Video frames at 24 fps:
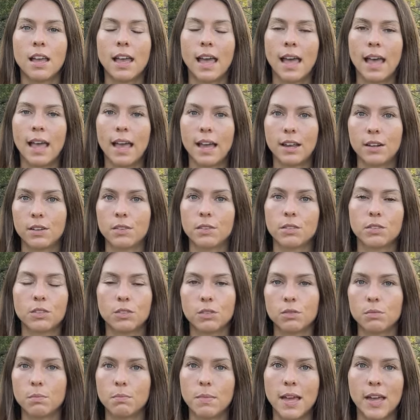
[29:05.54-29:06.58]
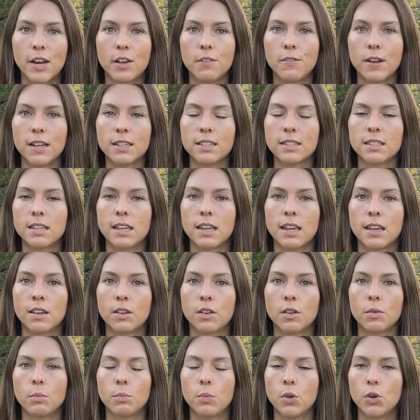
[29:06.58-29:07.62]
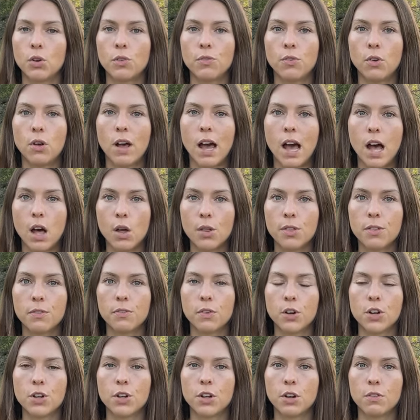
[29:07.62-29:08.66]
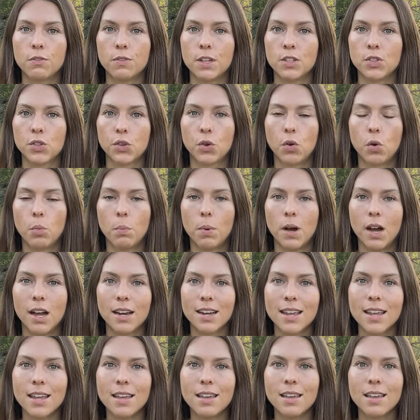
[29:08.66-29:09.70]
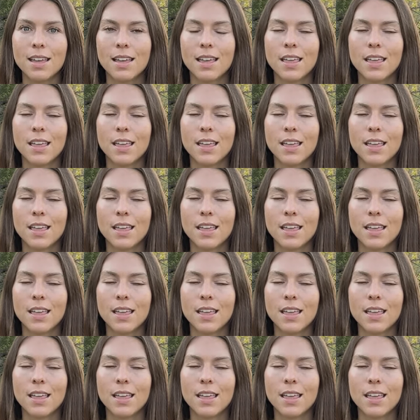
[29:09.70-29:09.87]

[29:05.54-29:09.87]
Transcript: and manifesting beautiful health for your physical body,